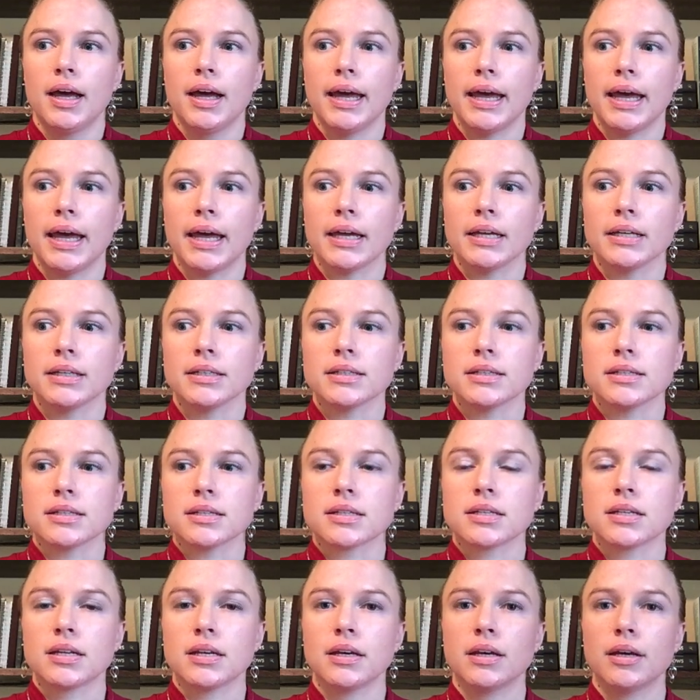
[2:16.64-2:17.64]
And
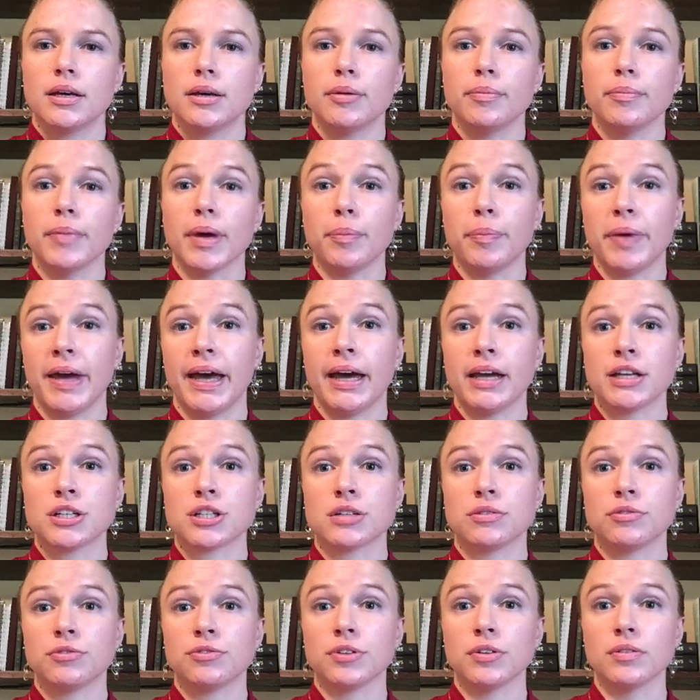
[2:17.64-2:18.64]
my
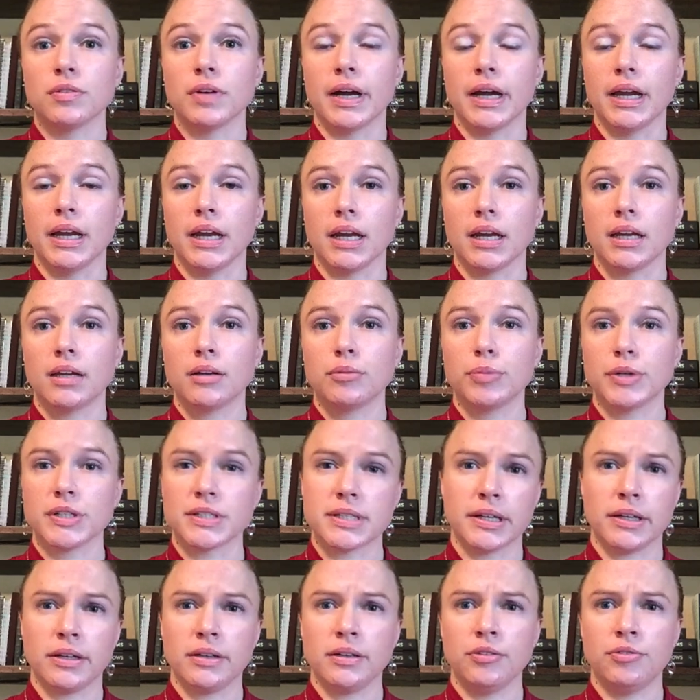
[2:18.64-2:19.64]
passion for writing,
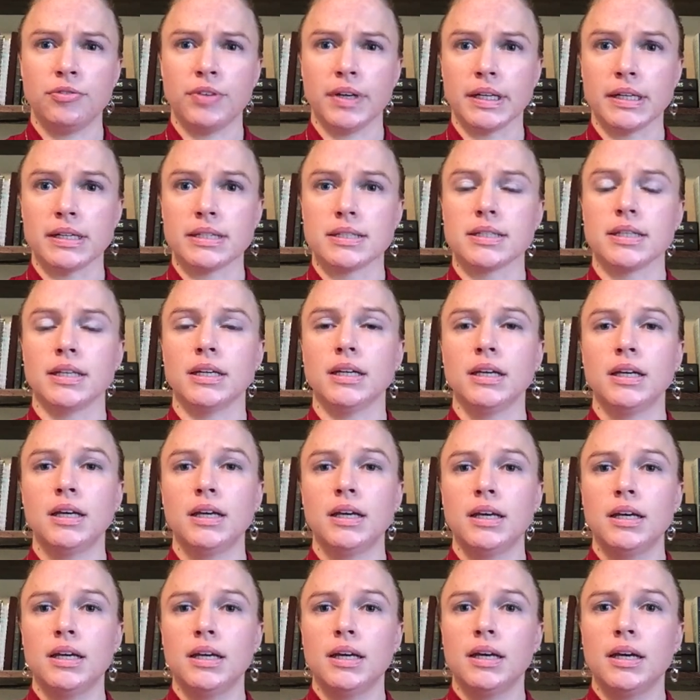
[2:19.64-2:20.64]
particularly fantasy,
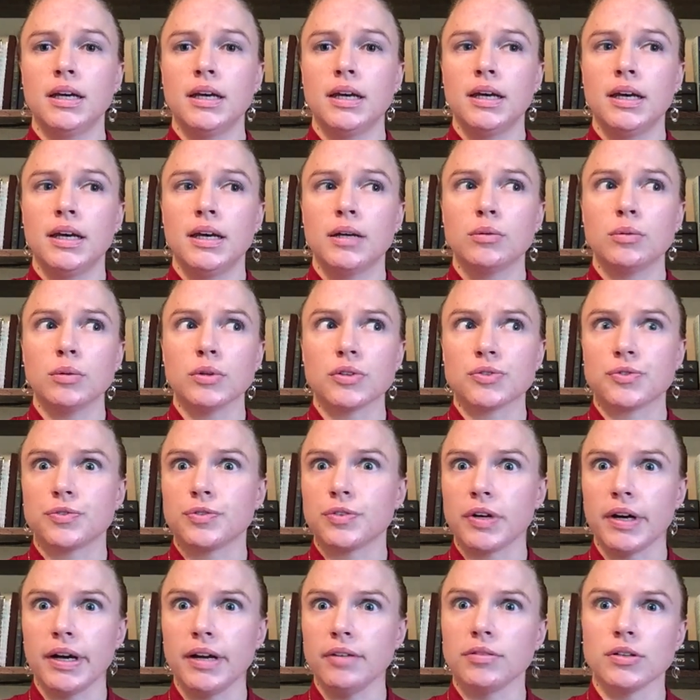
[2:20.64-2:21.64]
was
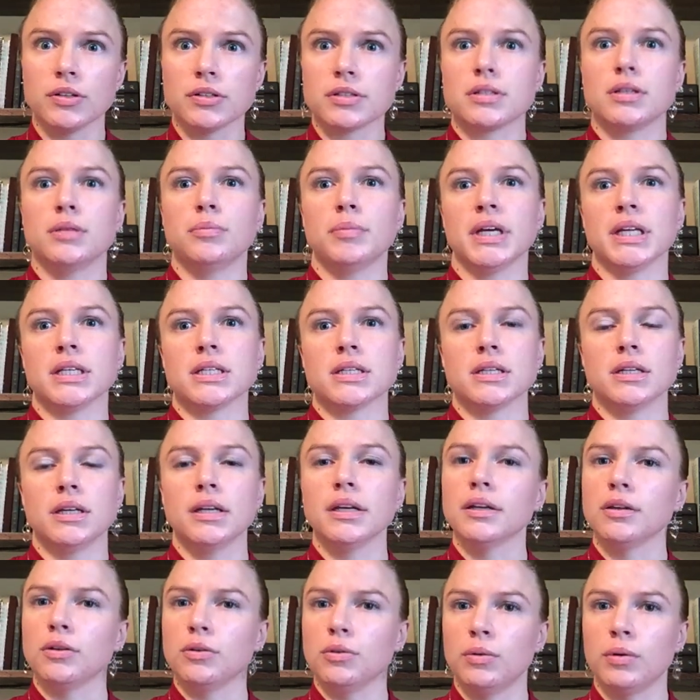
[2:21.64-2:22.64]
forever cemented
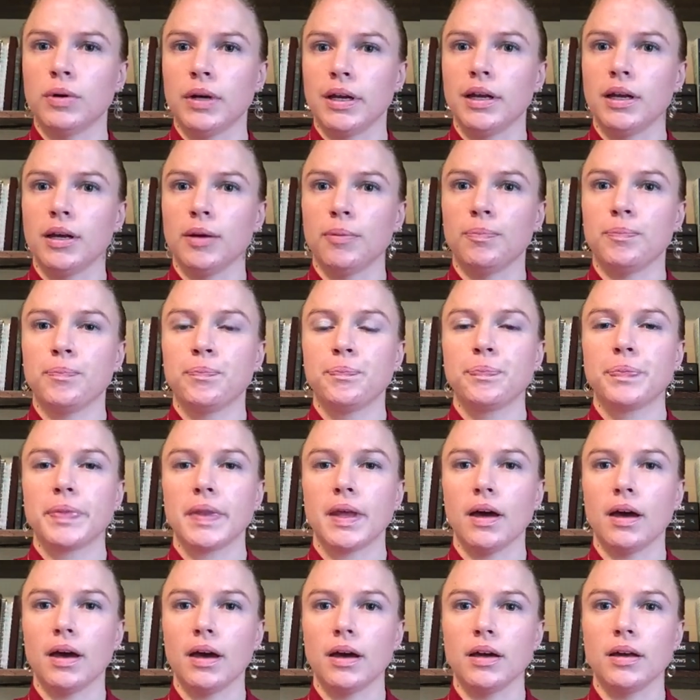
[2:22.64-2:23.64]
in who I am.
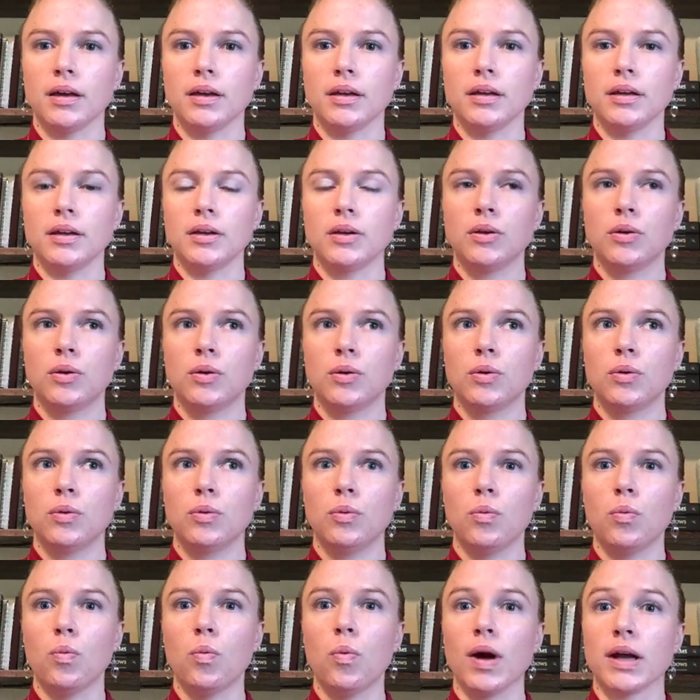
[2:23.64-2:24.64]
I
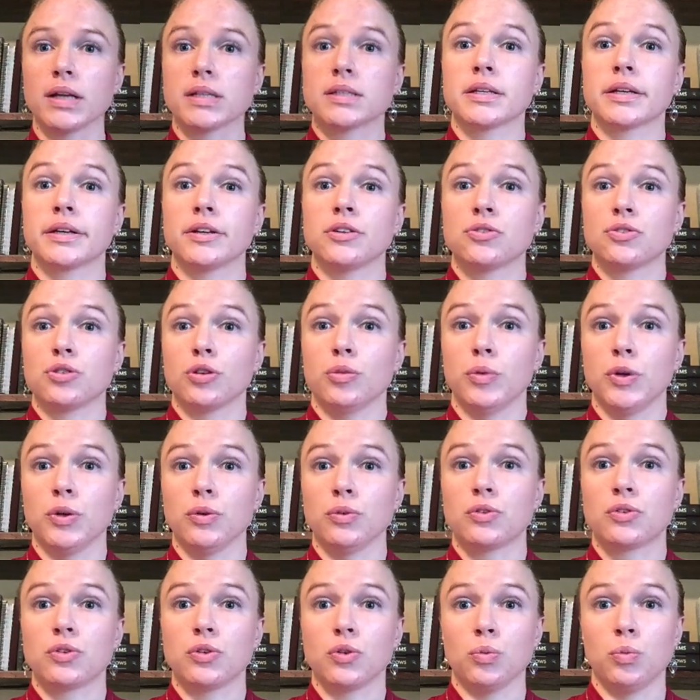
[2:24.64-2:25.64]
want to
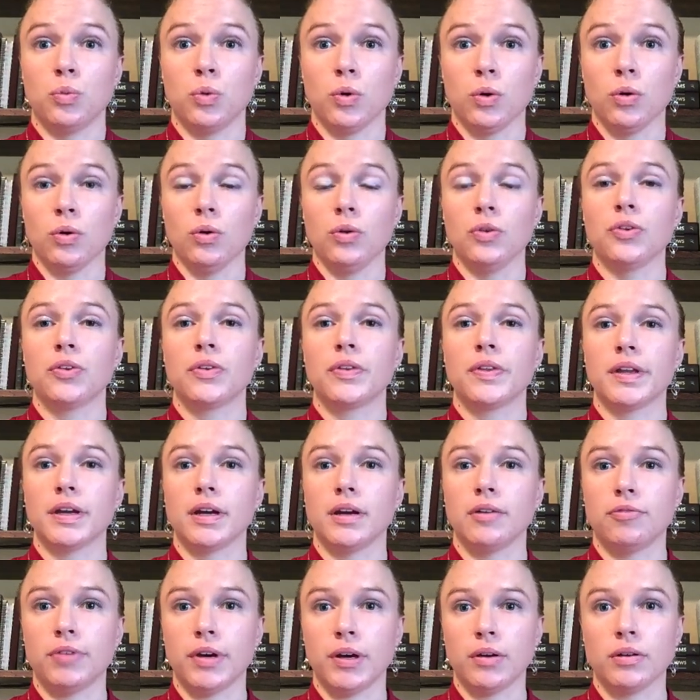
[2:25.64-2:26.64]
contribute to the world that
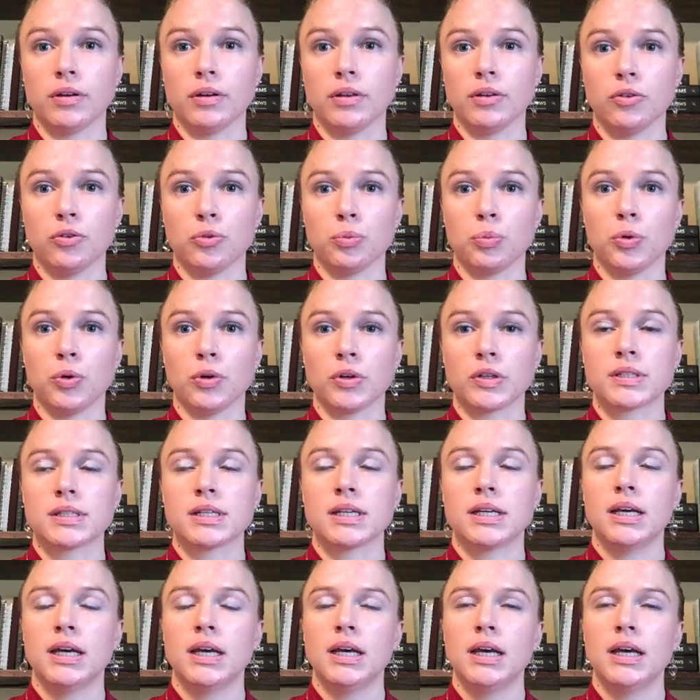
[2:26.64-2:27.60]
I found in those books.